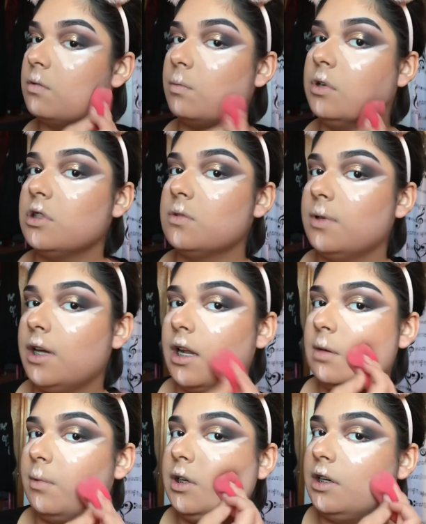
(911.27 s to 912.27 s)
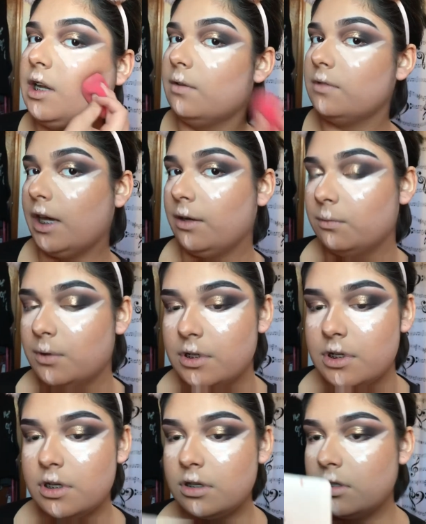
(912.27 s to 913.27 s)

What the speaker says: once we got it blended out downward.